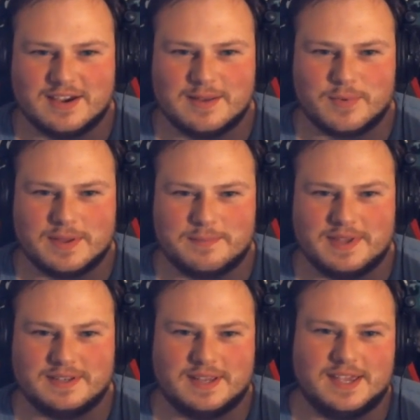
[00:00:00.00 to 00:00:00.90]
He gonna
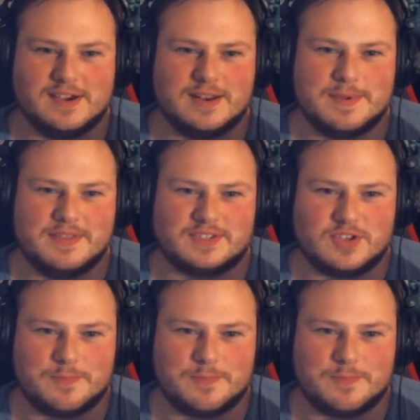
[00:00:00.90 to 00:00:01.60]
be? He gonna be the